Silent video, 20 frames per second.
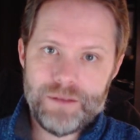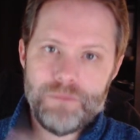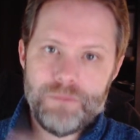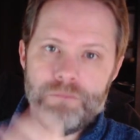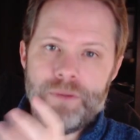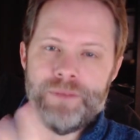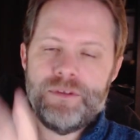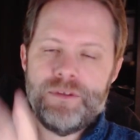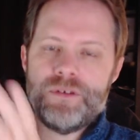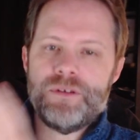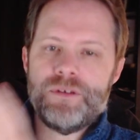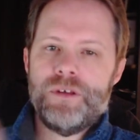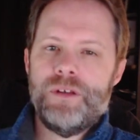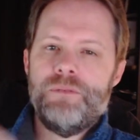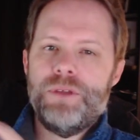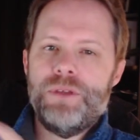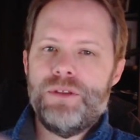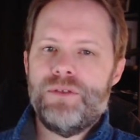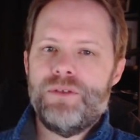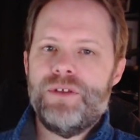but there's going to
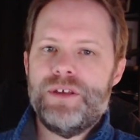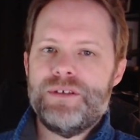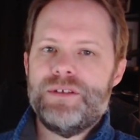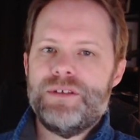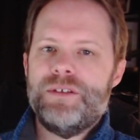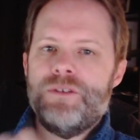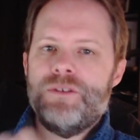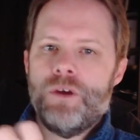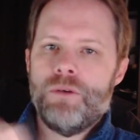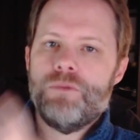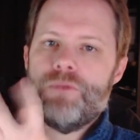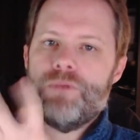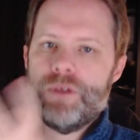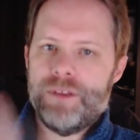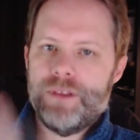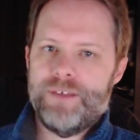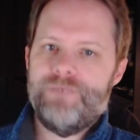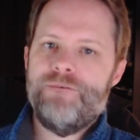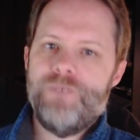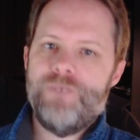be things that don't
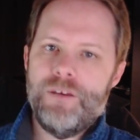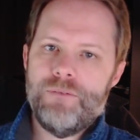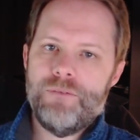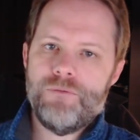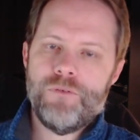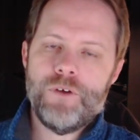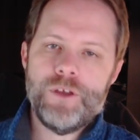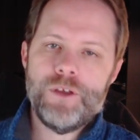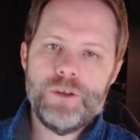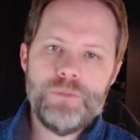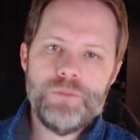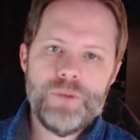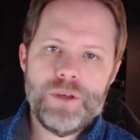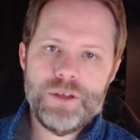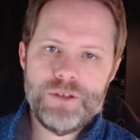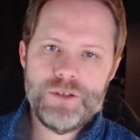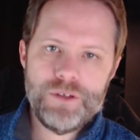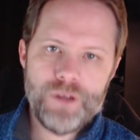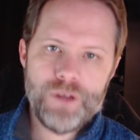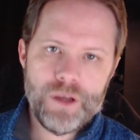really fit for you
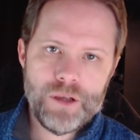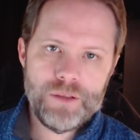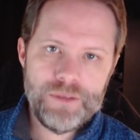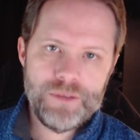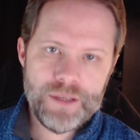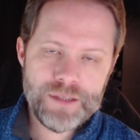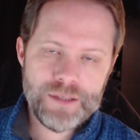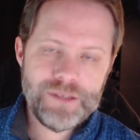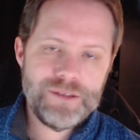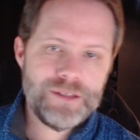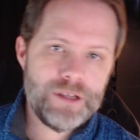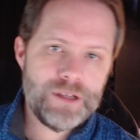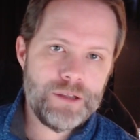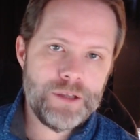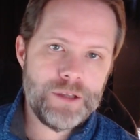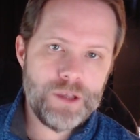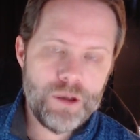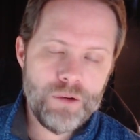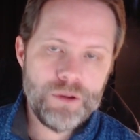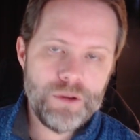because you're not necessarily
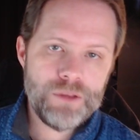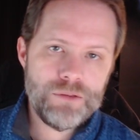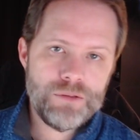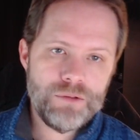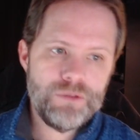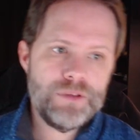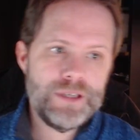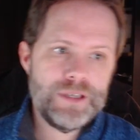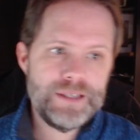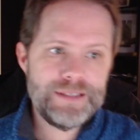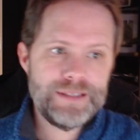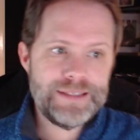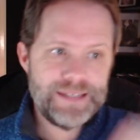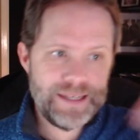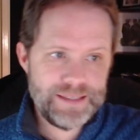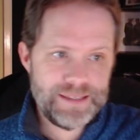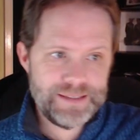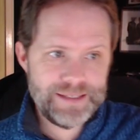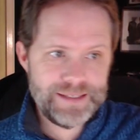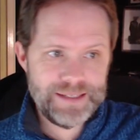going through the
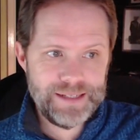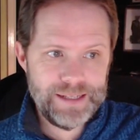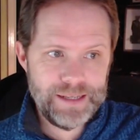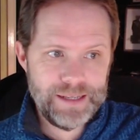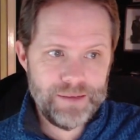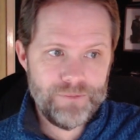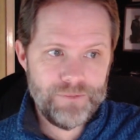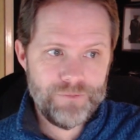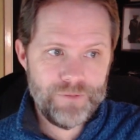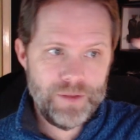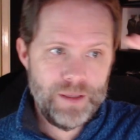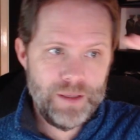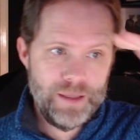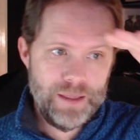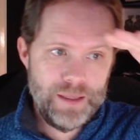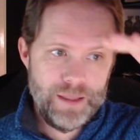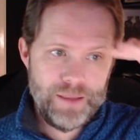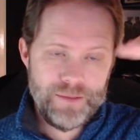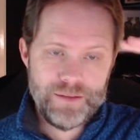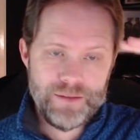intensity of
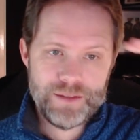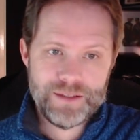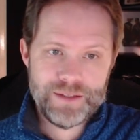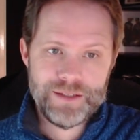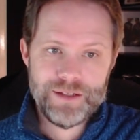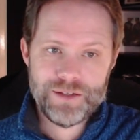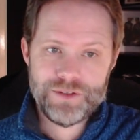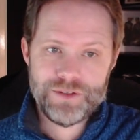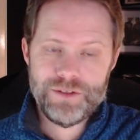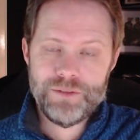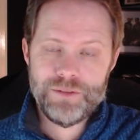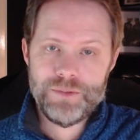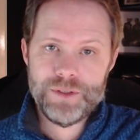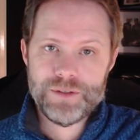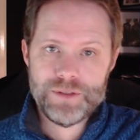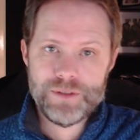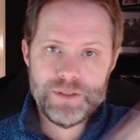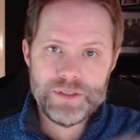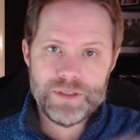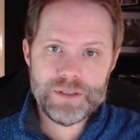the seduction,
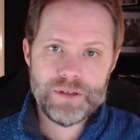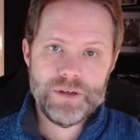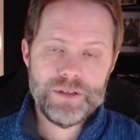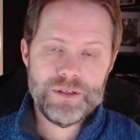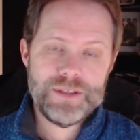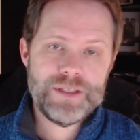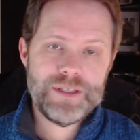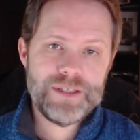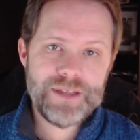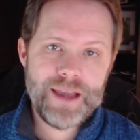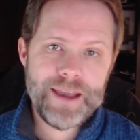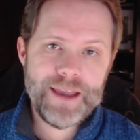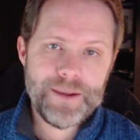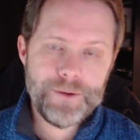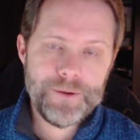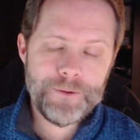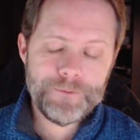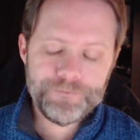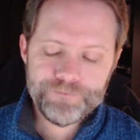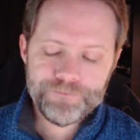abuse, discard
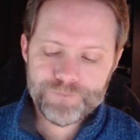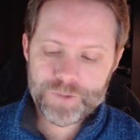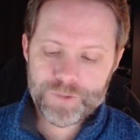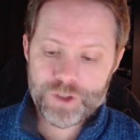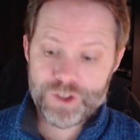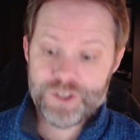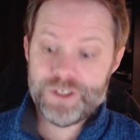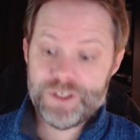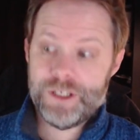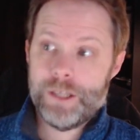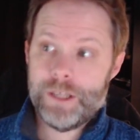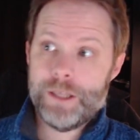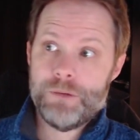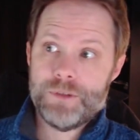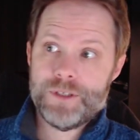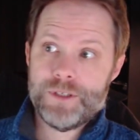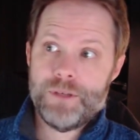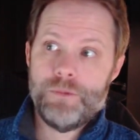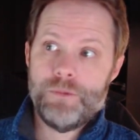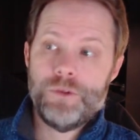cycle. You're just dealing
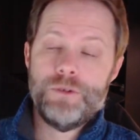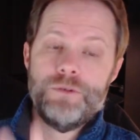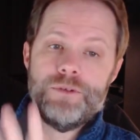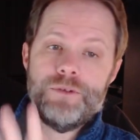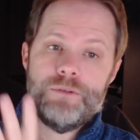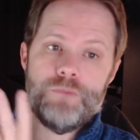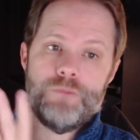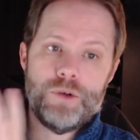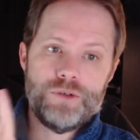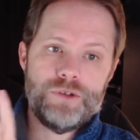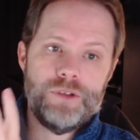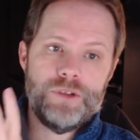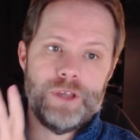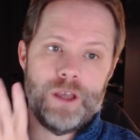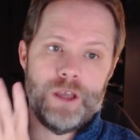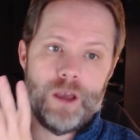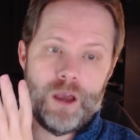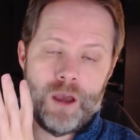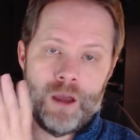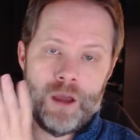with someone who's emotionally
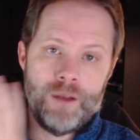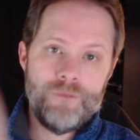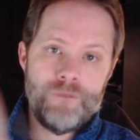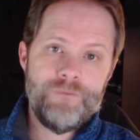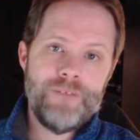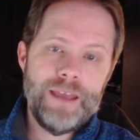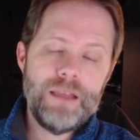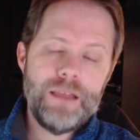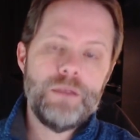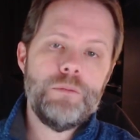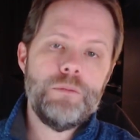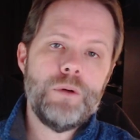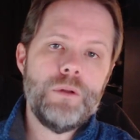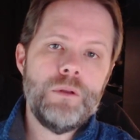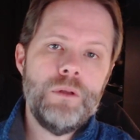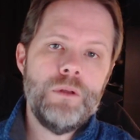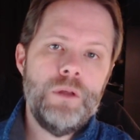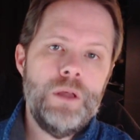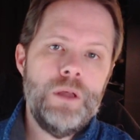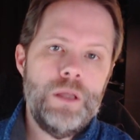
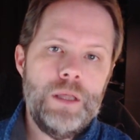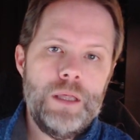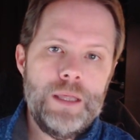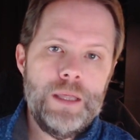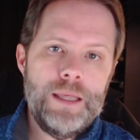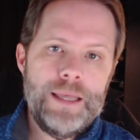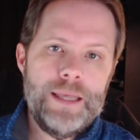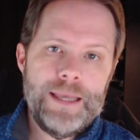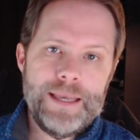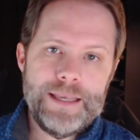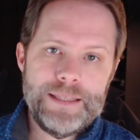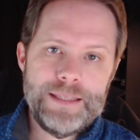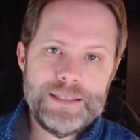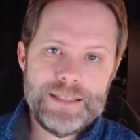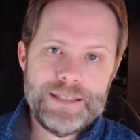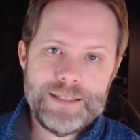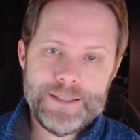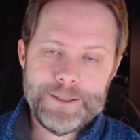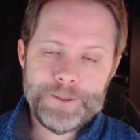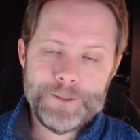unavailable. And
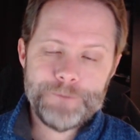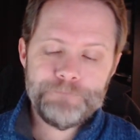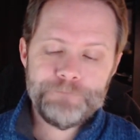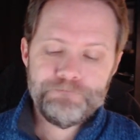so